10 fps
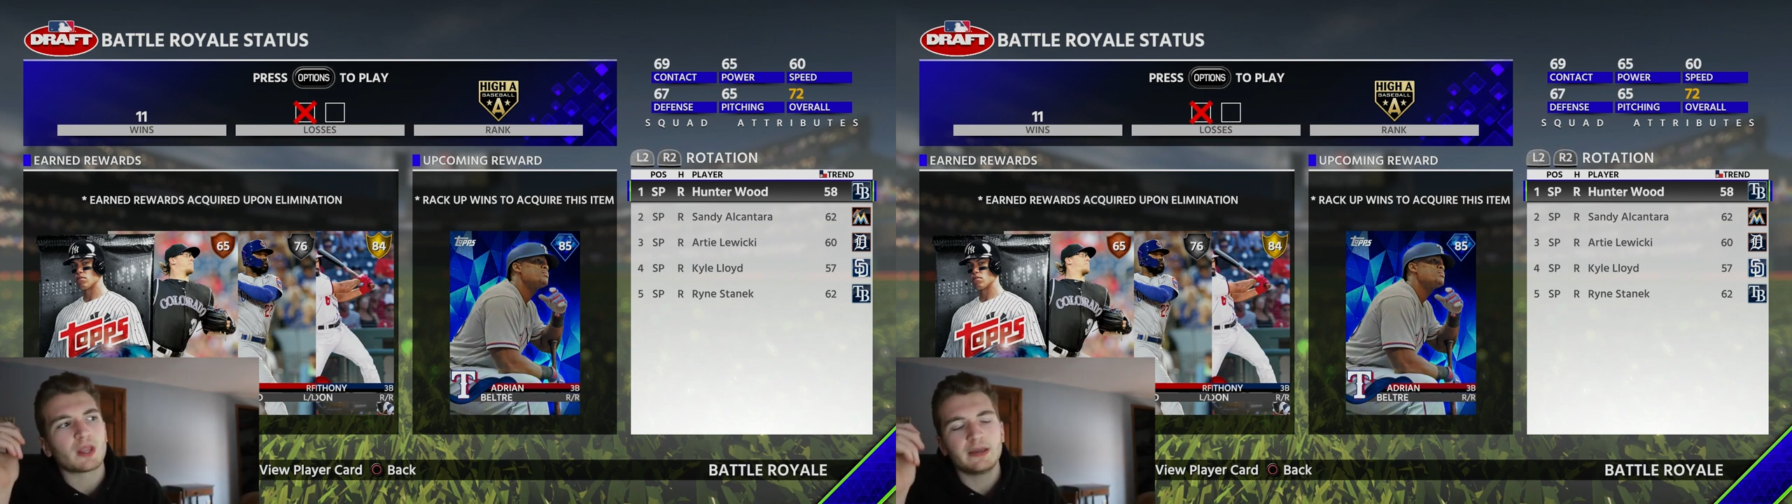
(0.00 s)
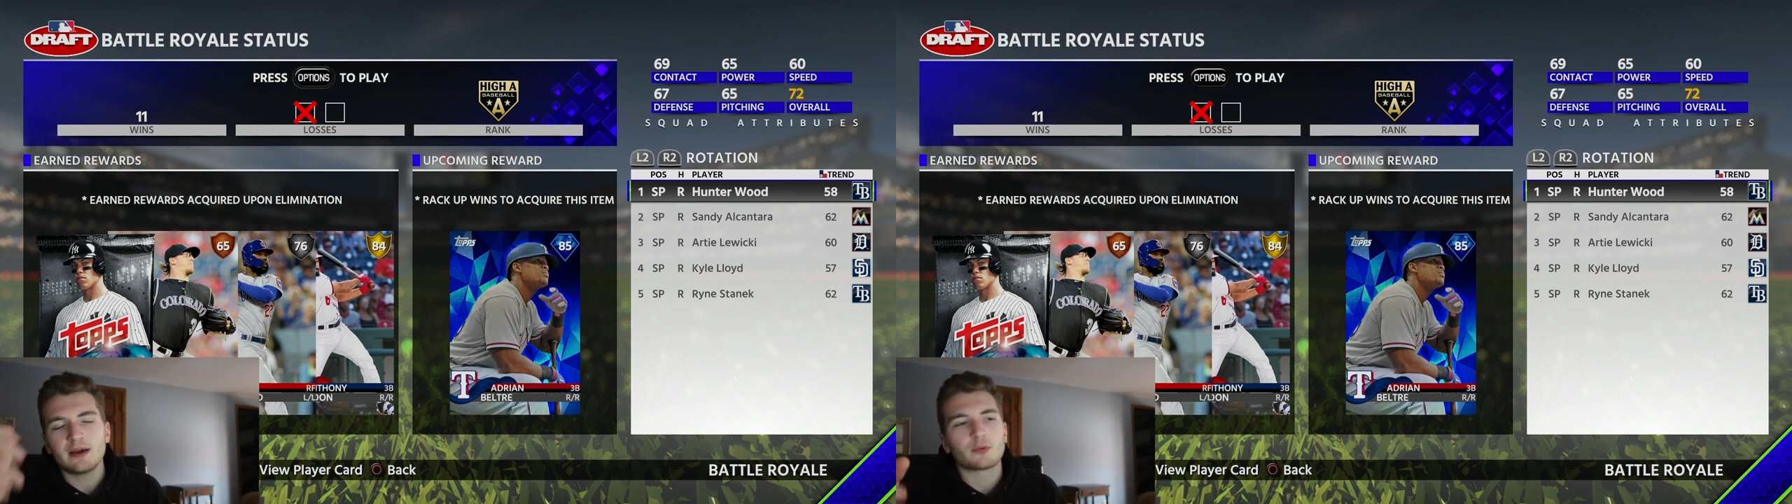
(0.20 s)

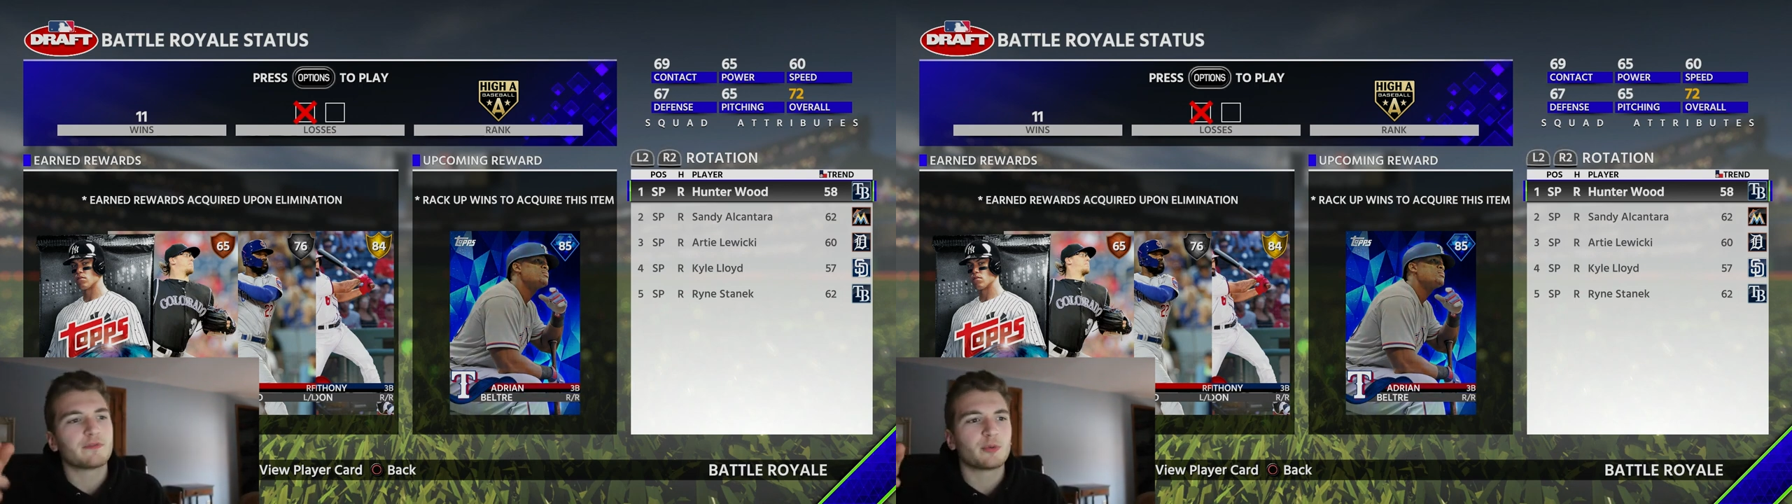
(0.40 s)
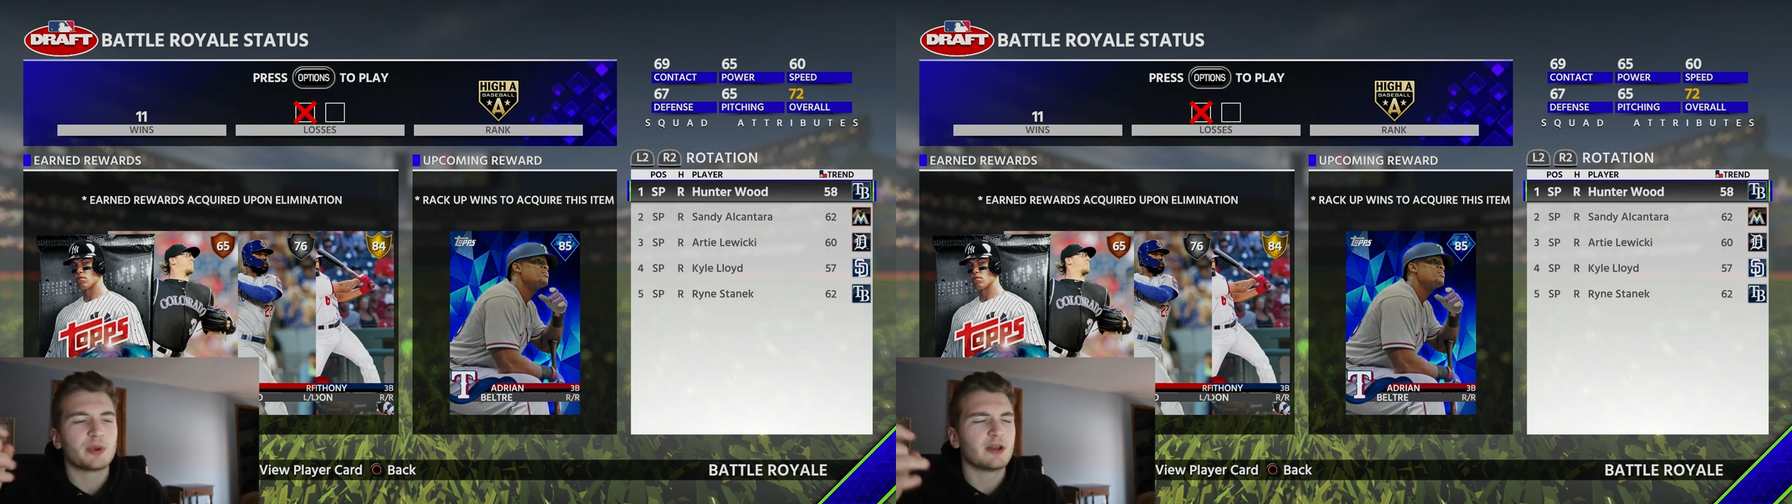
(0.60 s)
yeah, we,
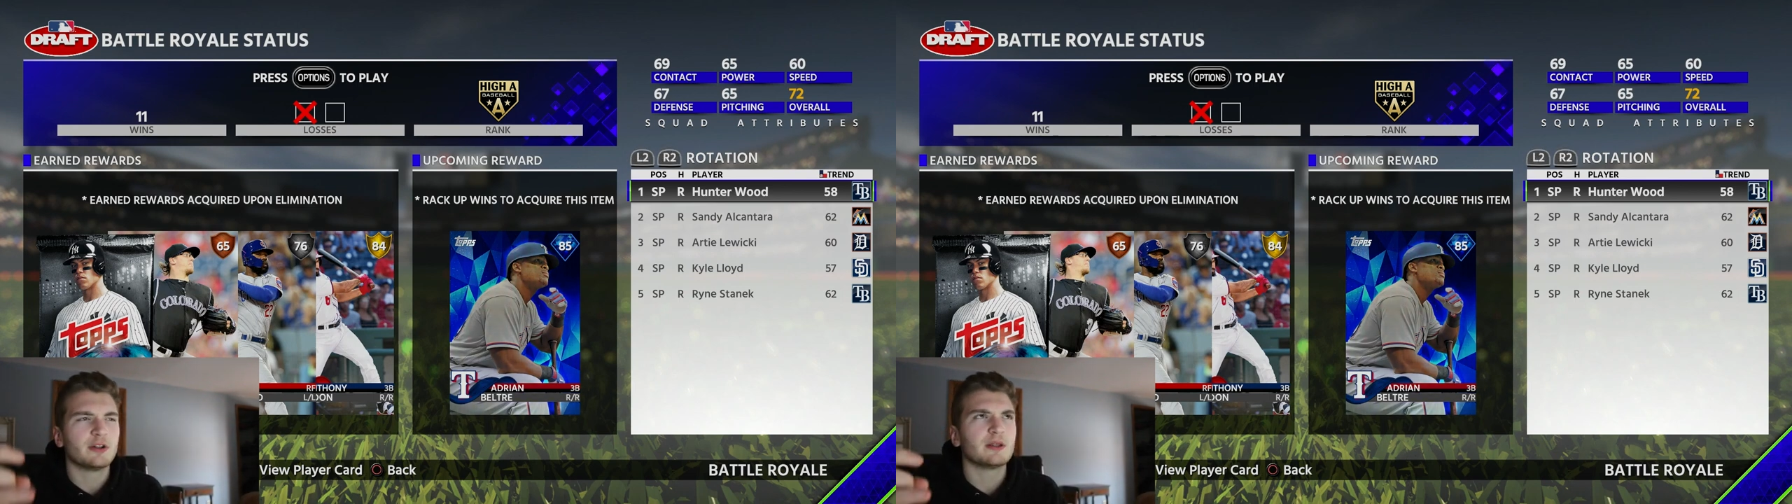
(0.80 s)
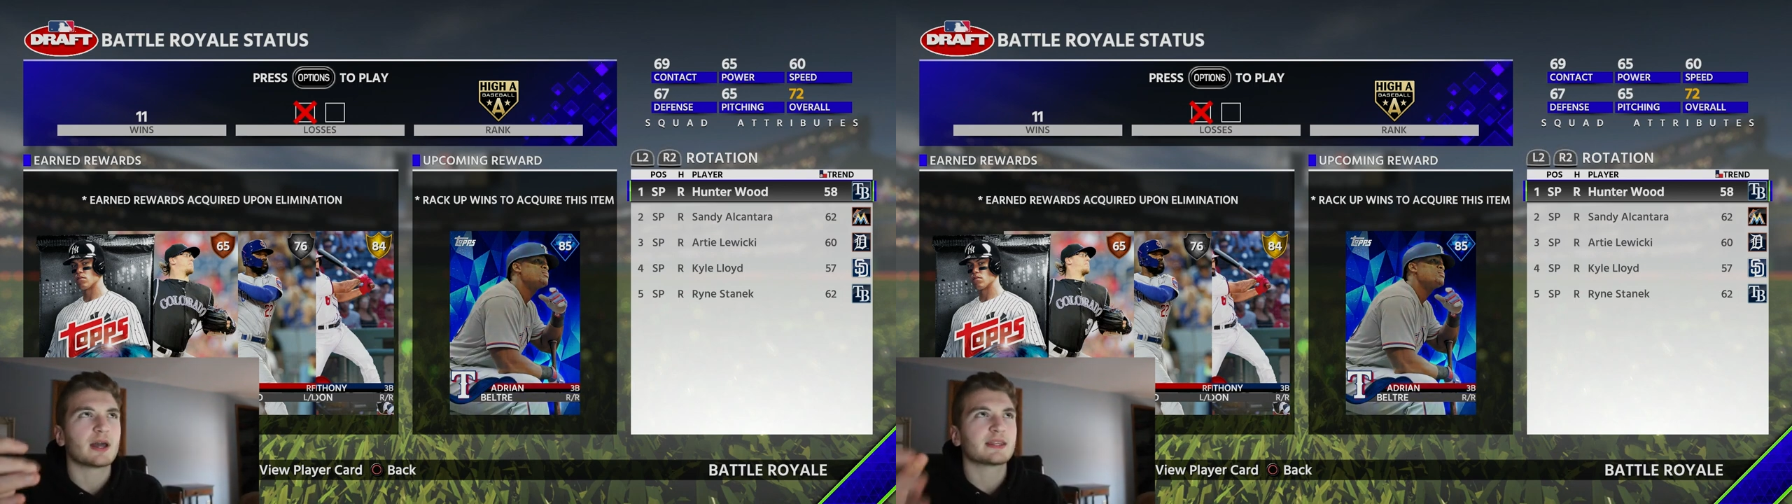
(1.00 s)
we only,